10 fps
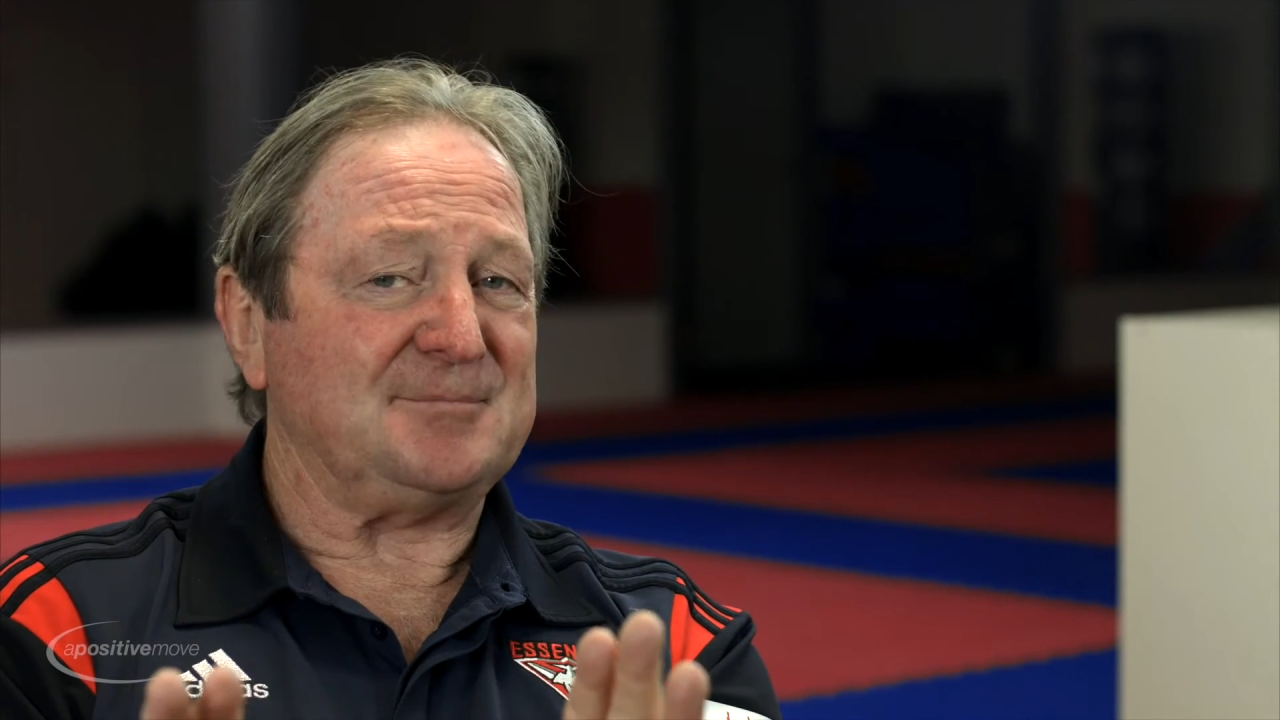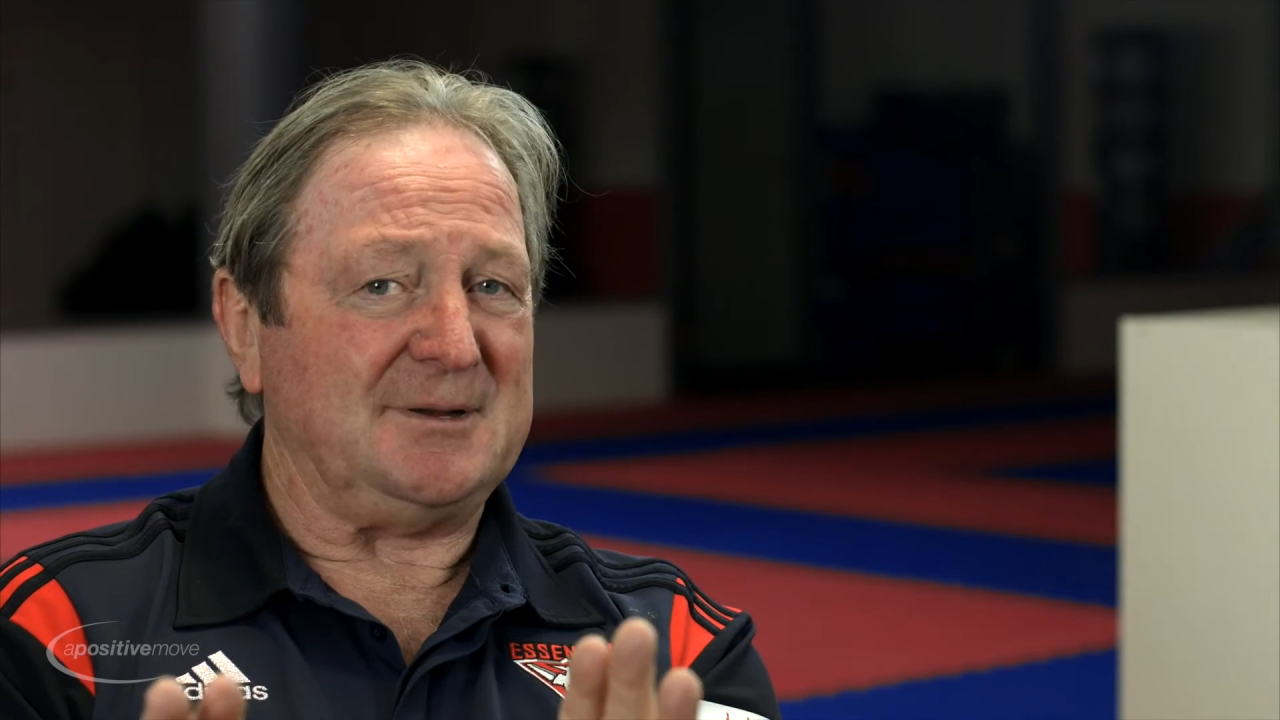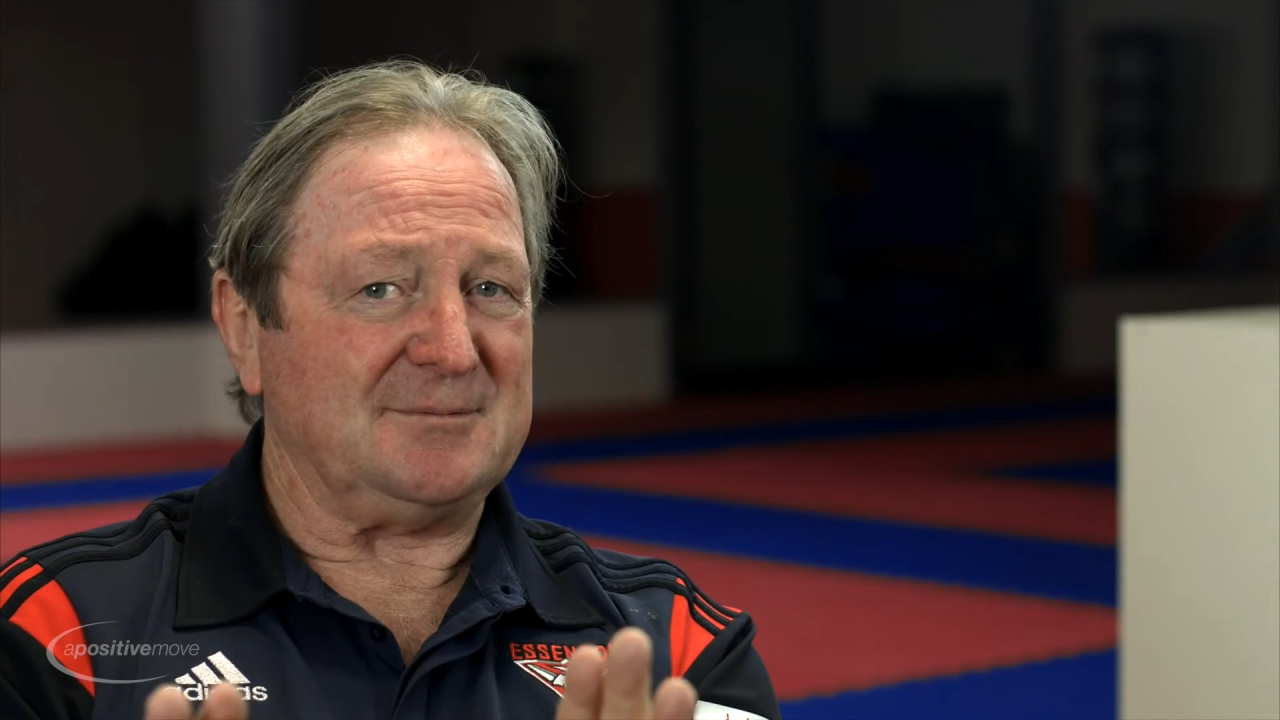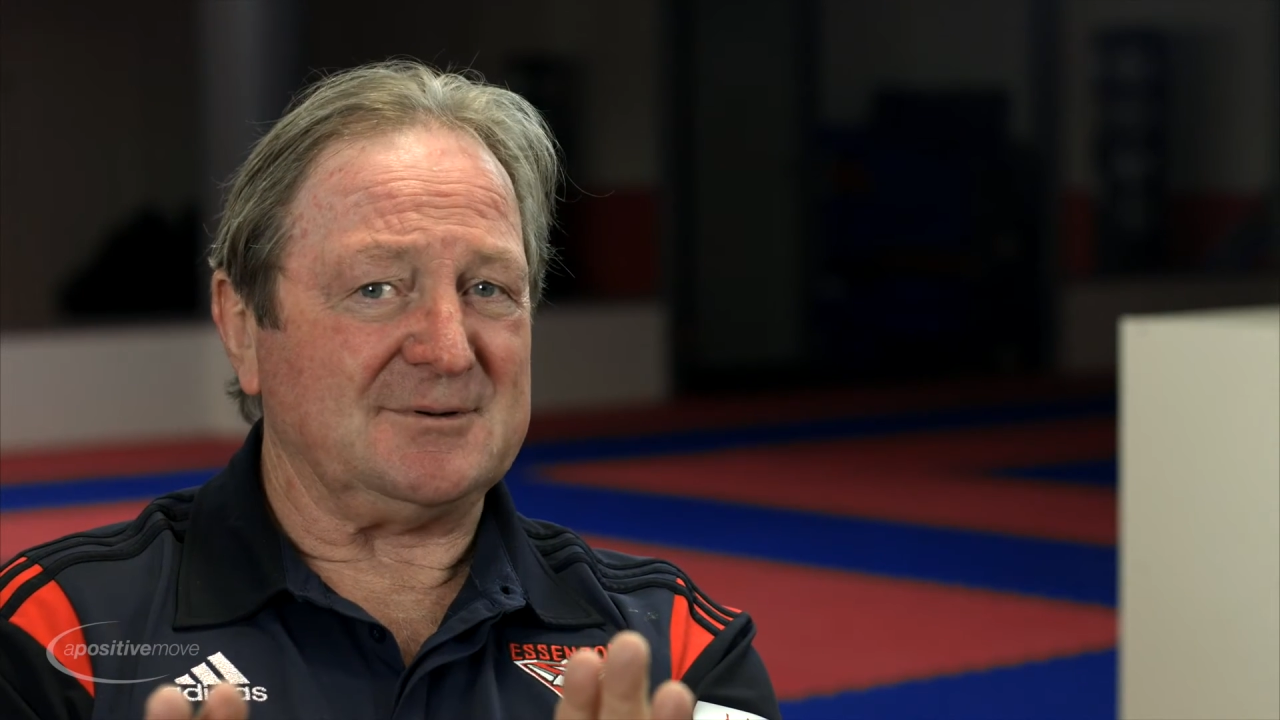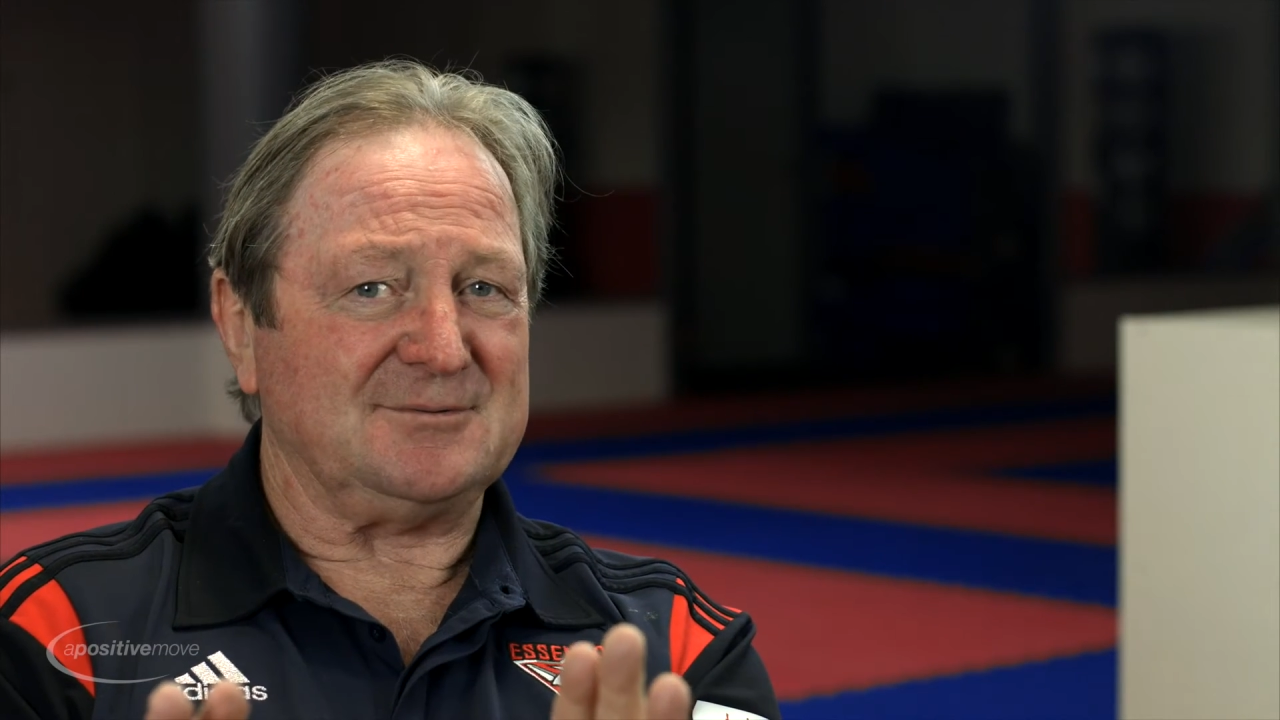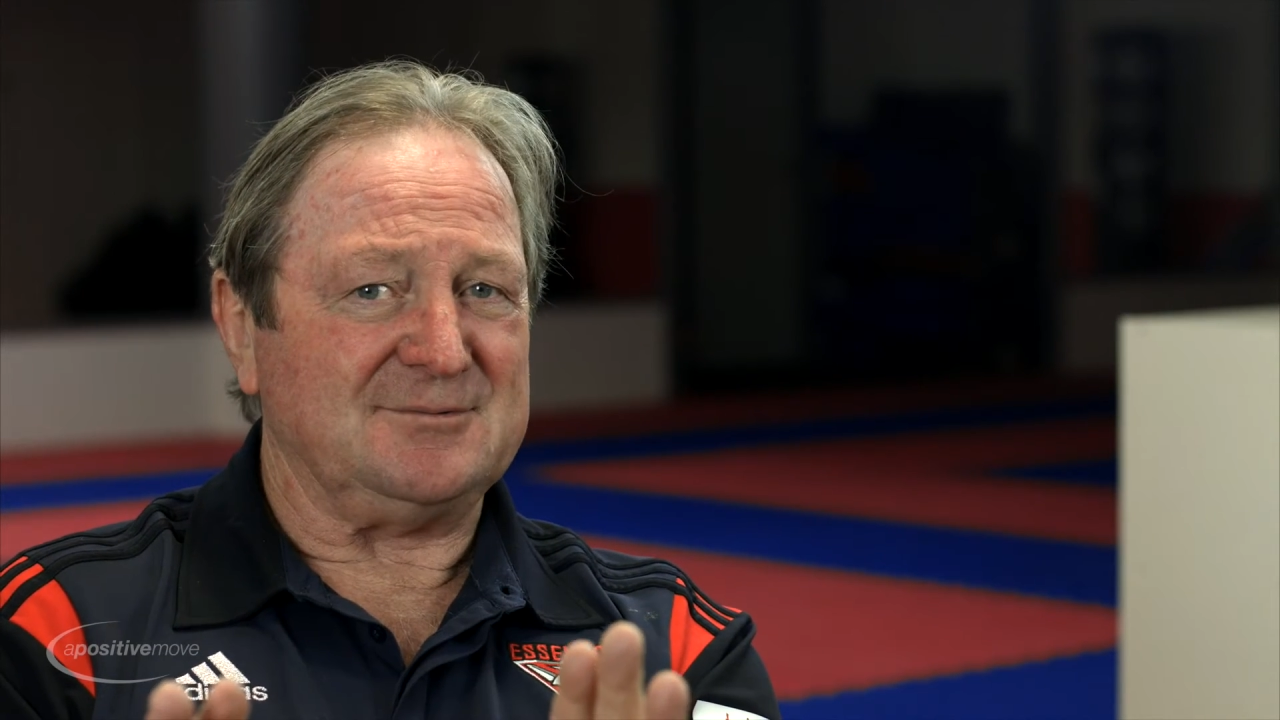people to